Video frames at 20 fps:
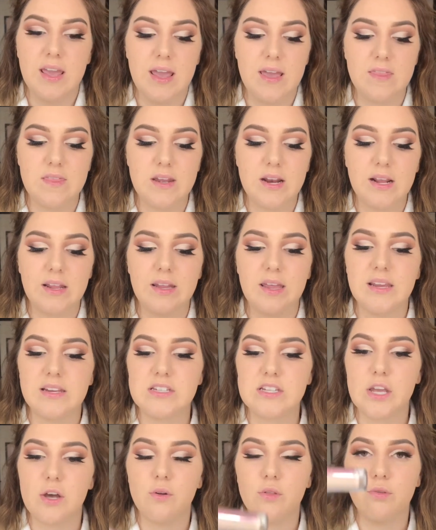And then I
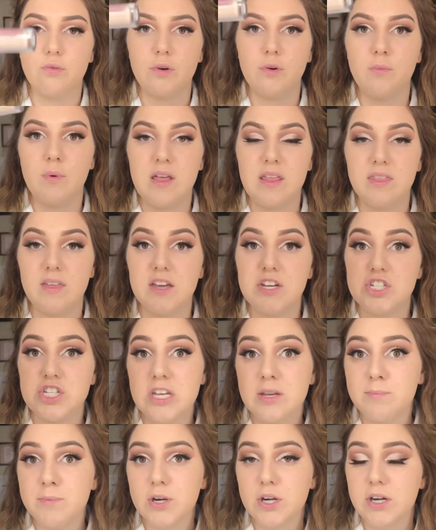like to go through with a
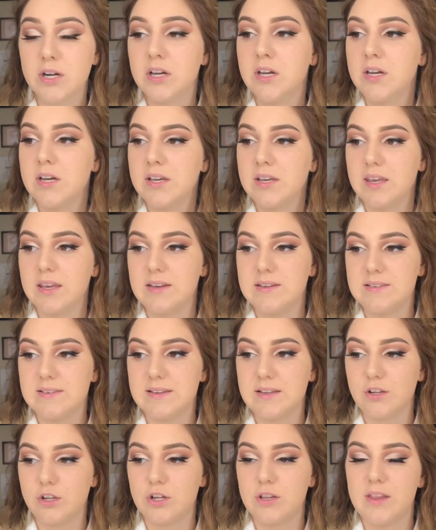cheaper
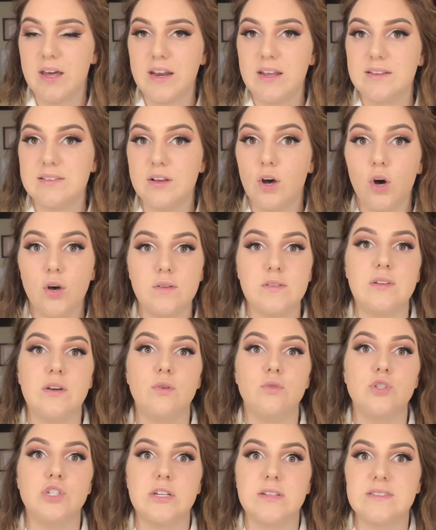concealer that is
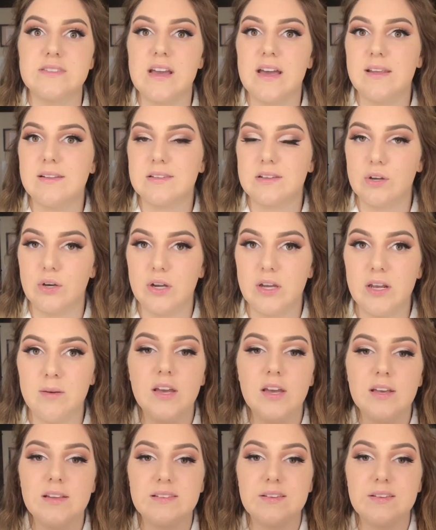also just as good.